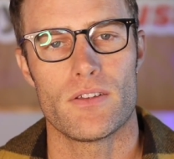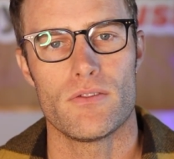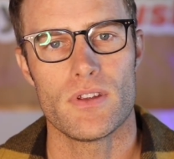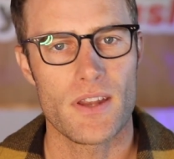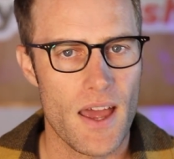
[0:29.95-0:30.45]
you
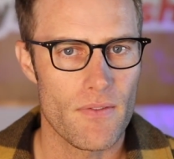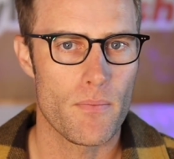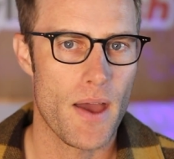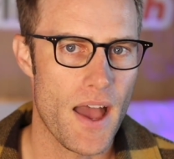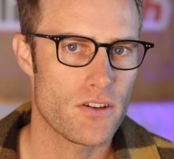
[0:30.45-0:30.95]
need to have the
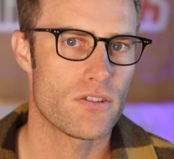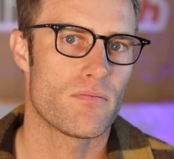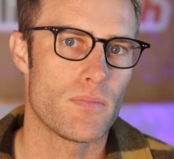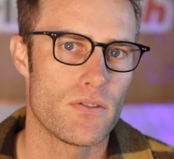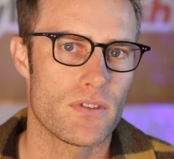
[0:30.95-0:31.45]
passion of
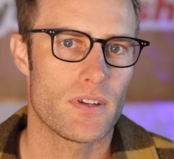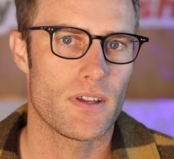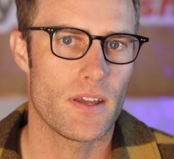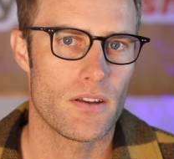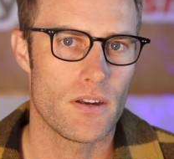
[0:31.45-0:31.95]
music
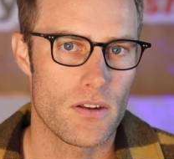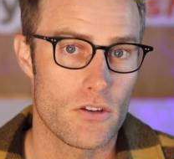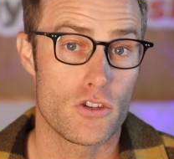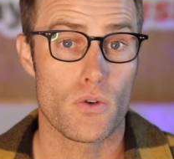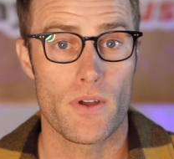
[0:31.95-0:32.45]
and you need to
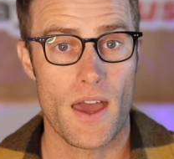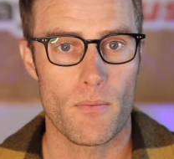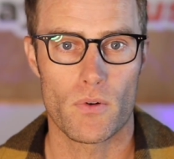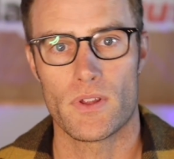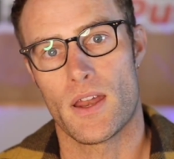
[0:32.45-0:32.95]
enjoy that
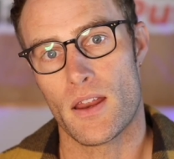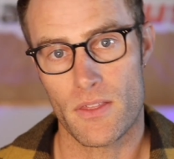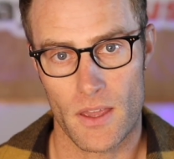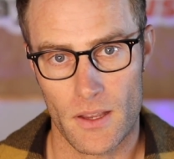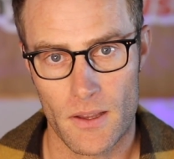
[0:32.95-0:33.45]
more than anything.